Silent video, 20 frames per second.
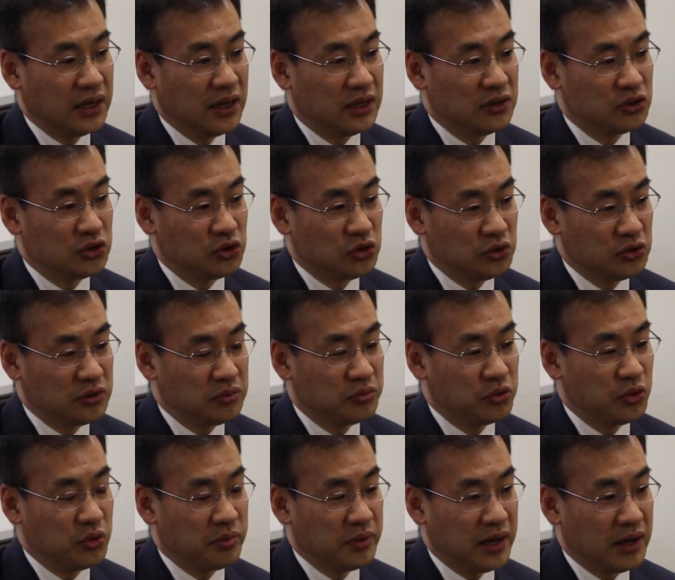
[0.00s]
and students
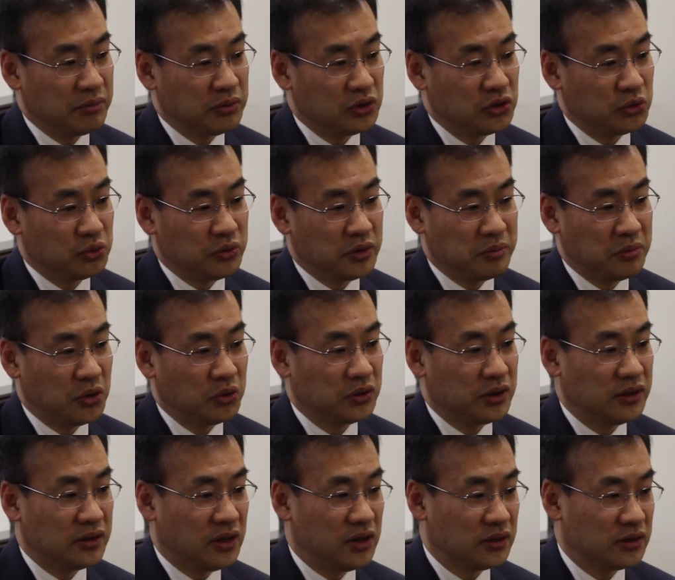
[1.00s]
will be able to
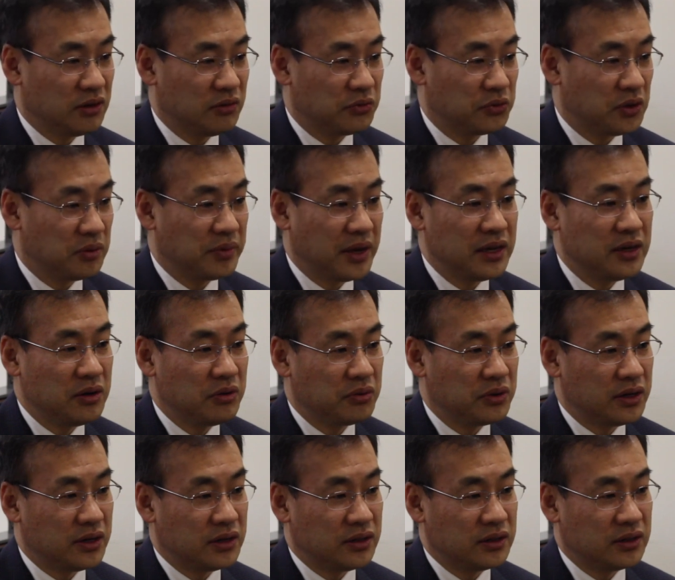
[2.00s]
remotely log in from
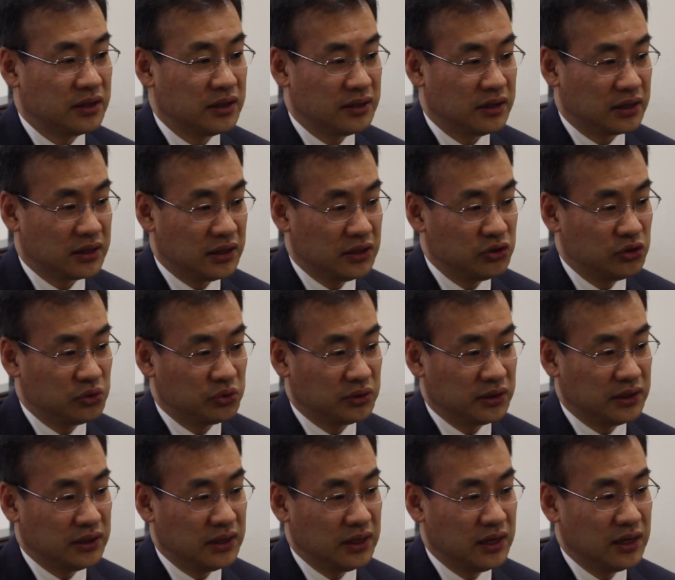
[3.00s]
anywhere in the
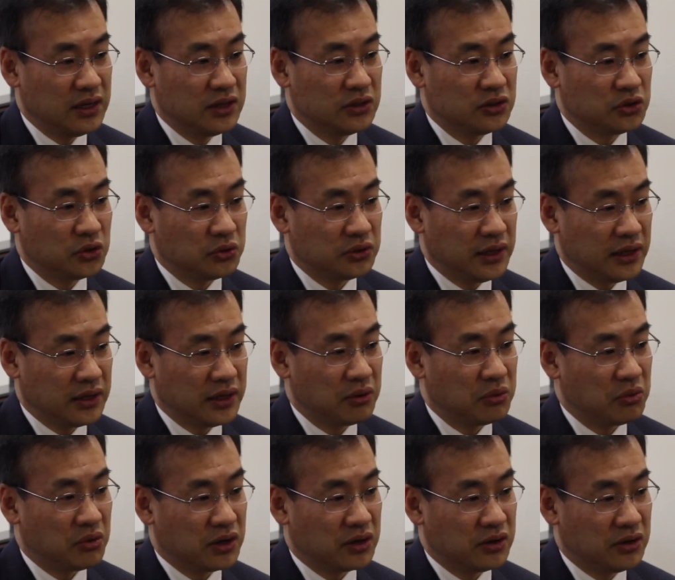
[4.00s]
country so they
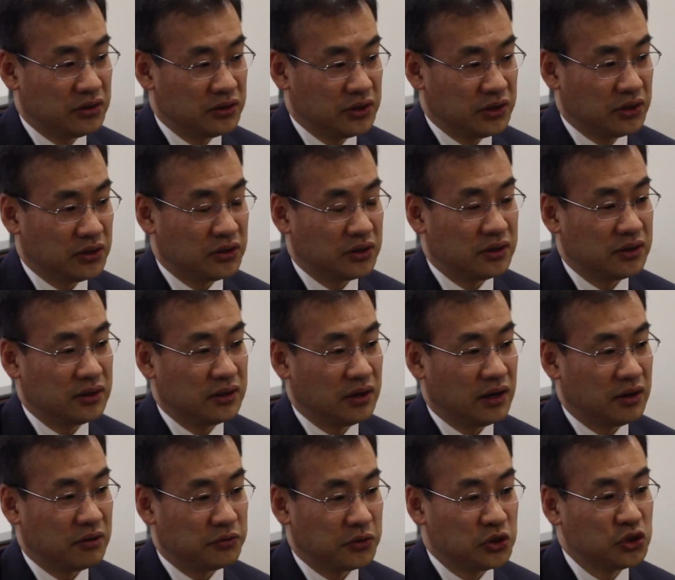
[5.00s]
can work on your
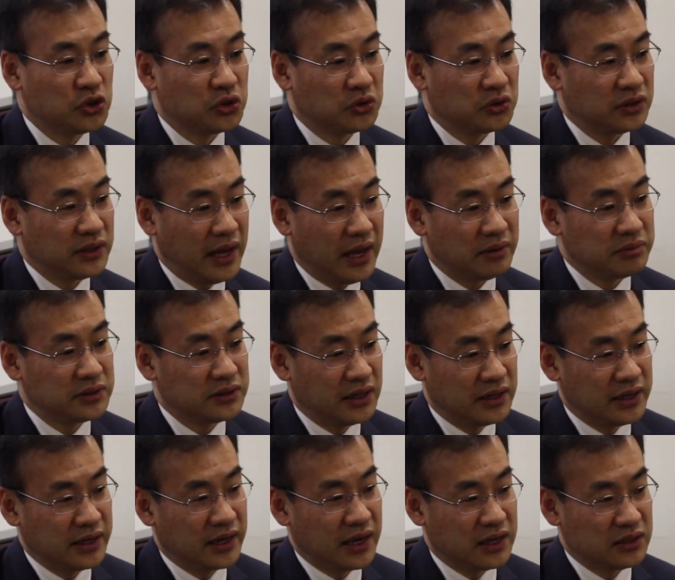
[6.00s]
virtual lab
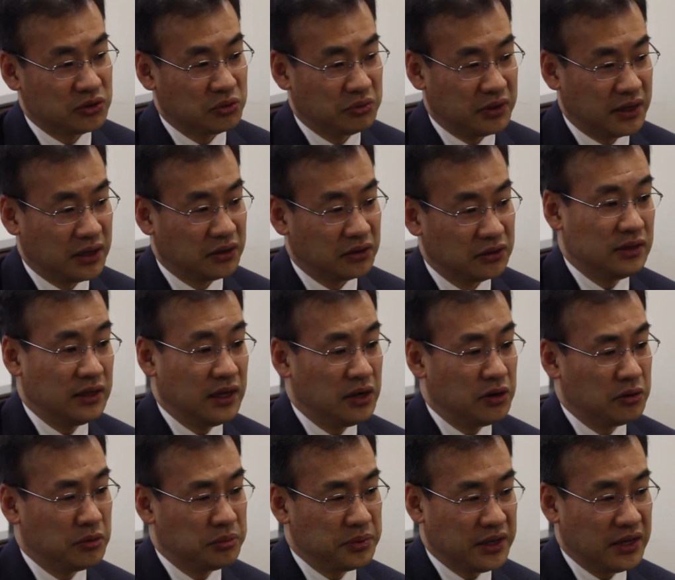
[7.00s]
setting as well.
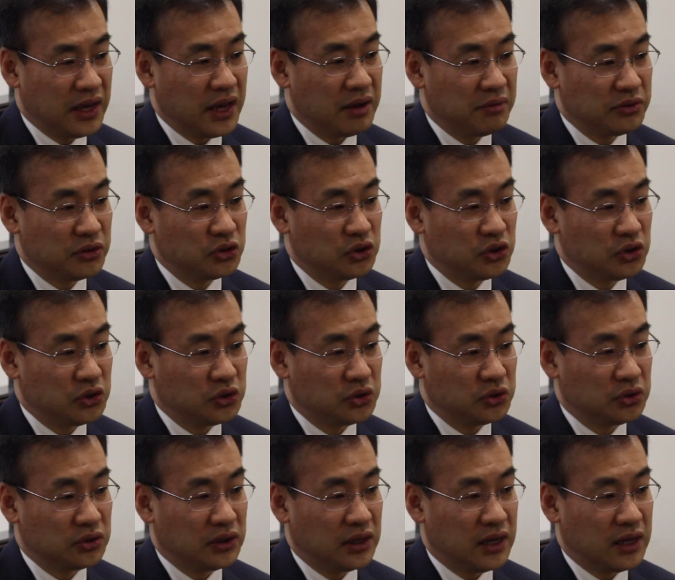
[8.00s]
They'll be able
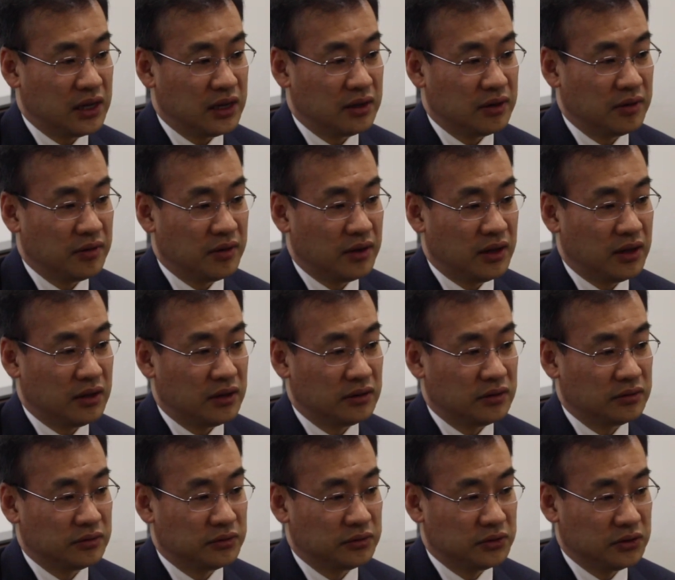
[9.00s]
to
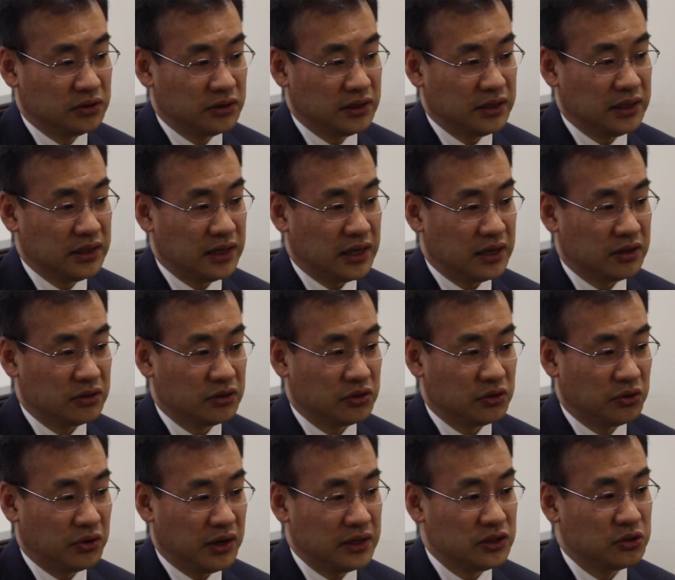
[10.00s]
fully
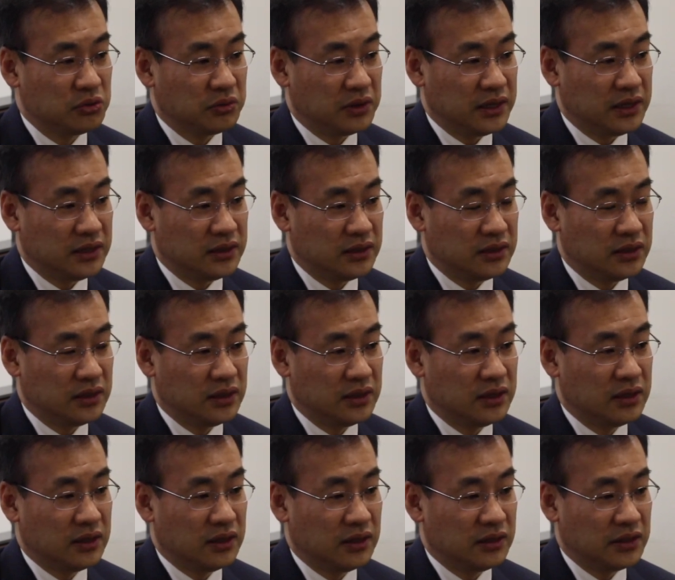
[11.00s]
graduate,
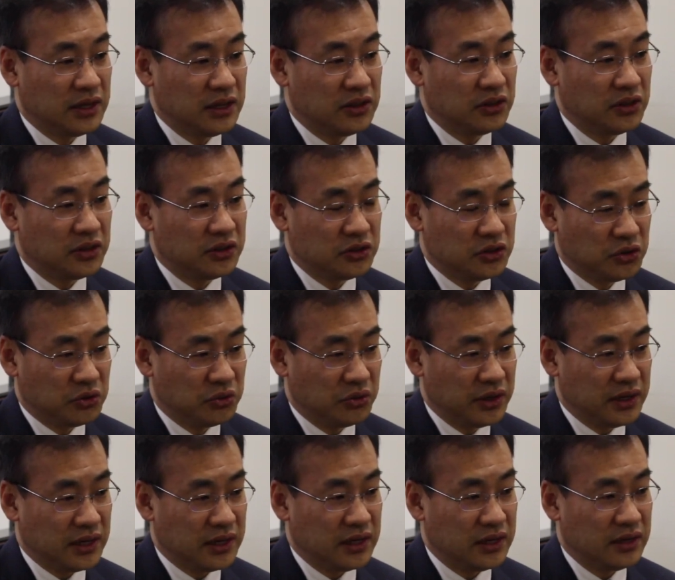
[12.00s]
get their
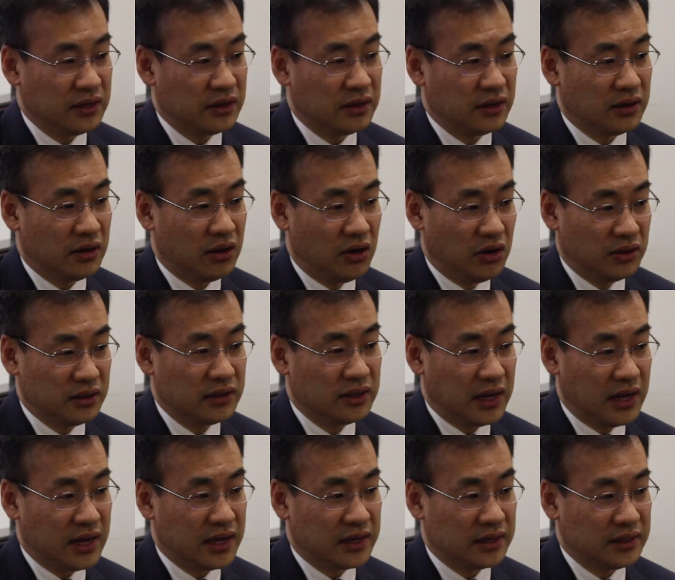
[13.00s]
degree
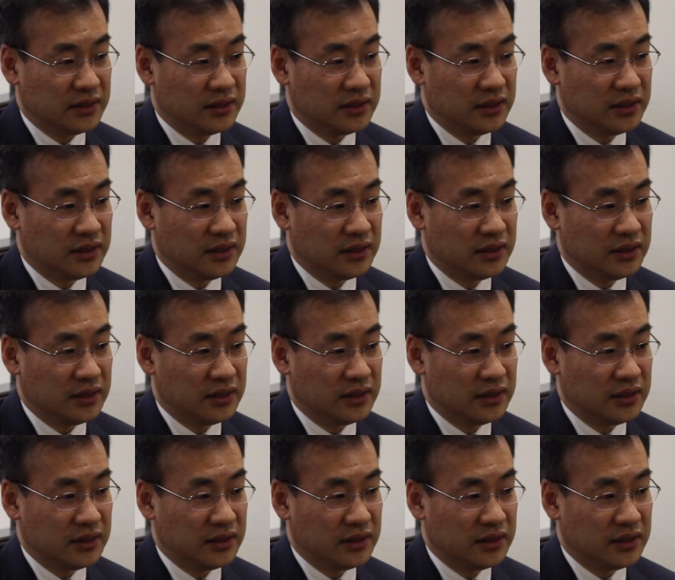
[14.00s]
online.